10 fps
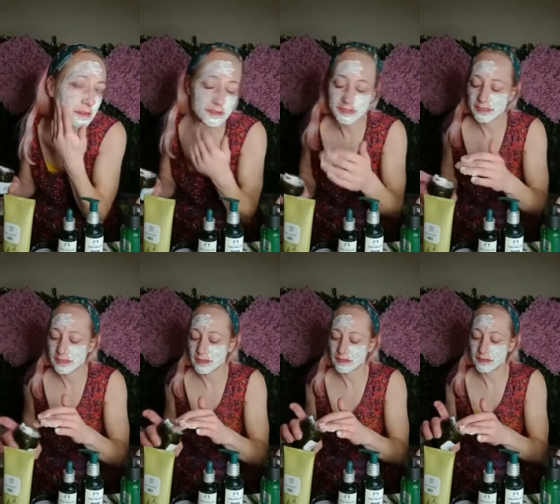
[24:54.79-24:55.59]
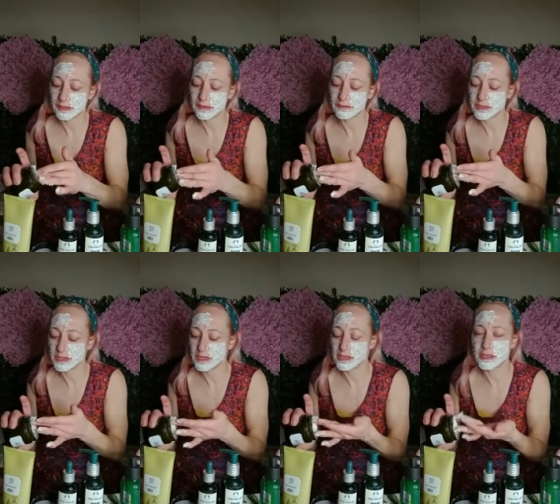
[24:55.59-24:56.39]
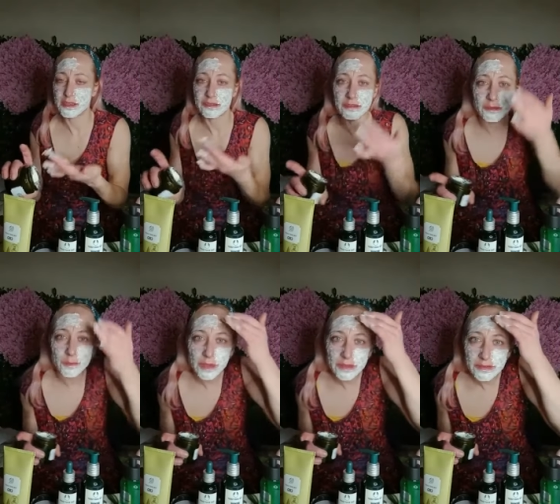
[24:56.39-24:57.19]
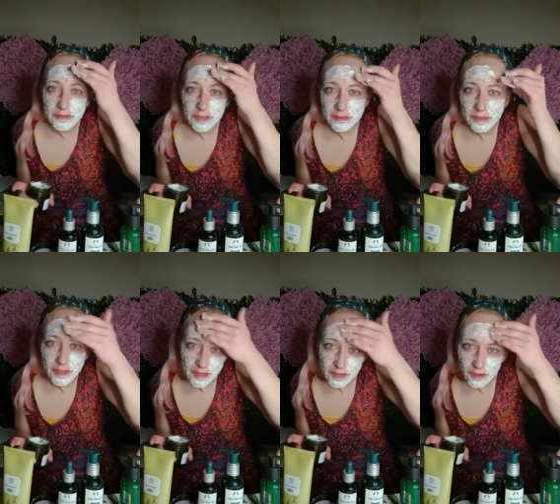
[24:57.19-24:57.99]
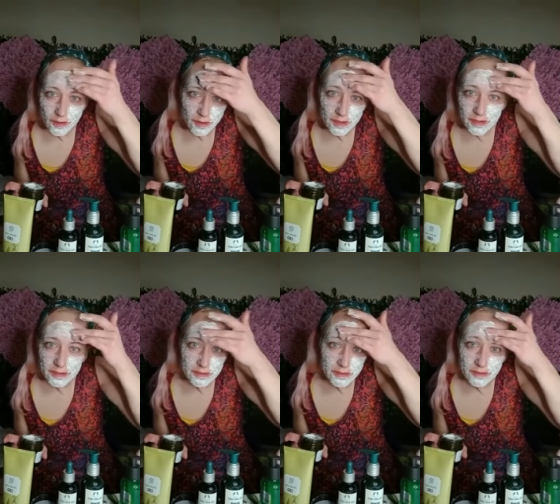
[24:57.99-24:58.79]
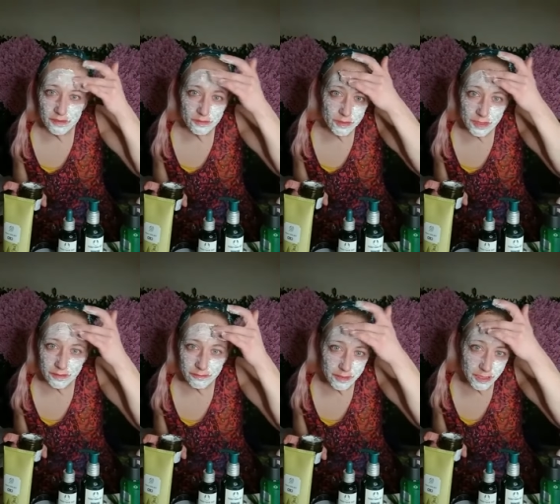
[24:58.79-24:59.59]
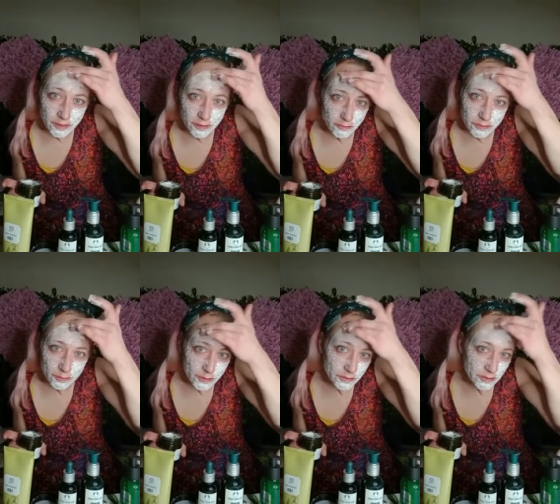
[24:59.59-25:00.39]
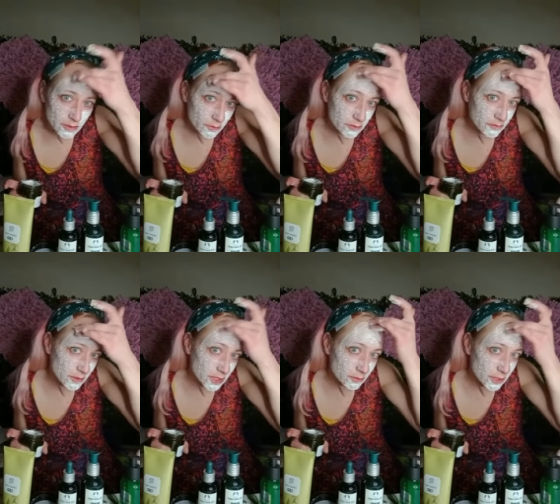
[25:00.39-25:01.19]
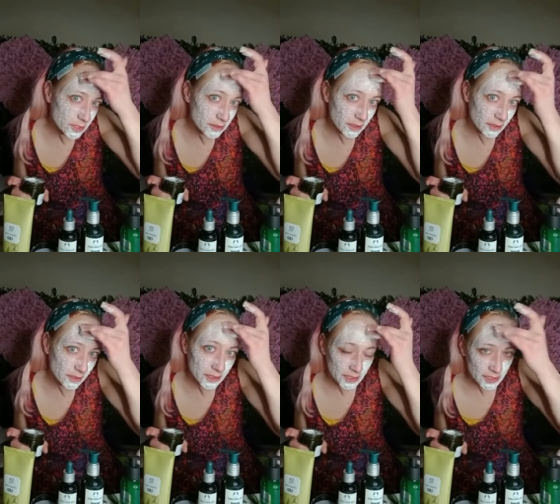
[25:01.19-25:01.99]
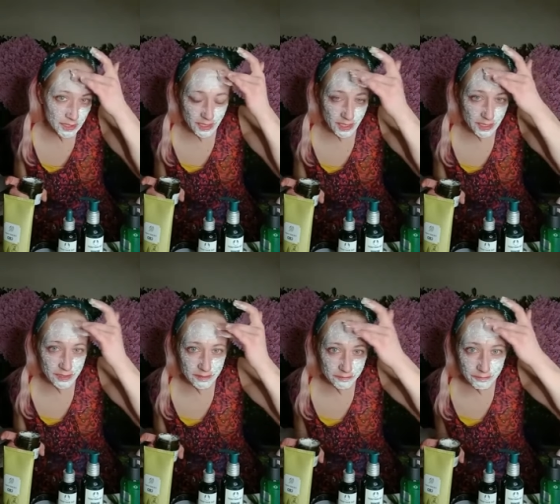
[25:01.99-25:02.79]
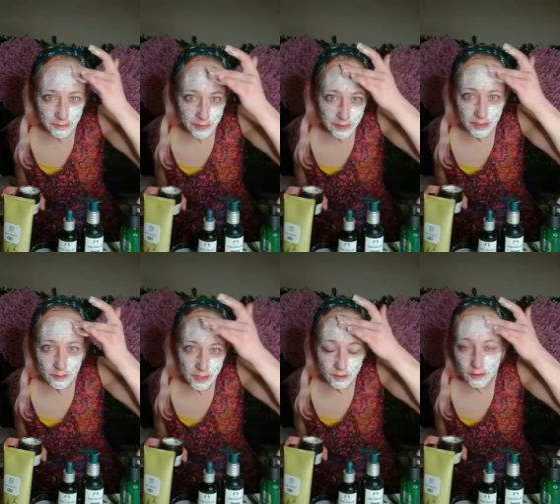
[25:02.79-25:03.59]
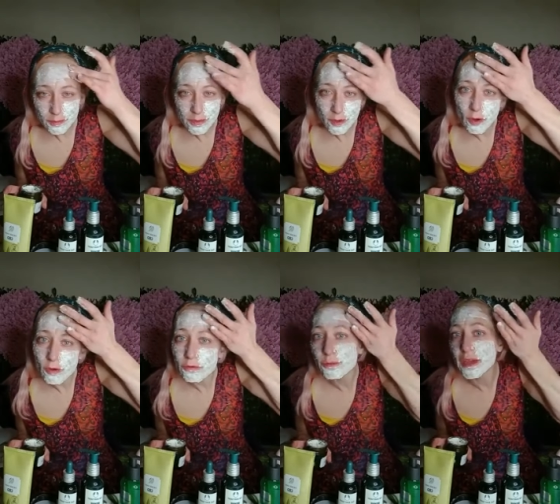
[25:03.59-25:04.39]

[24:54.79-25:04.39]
because I have to say this isn't the best thing to get in your eyes. It does really feel uncomfortable, so I wouldn't recommend that. But there we go. But all the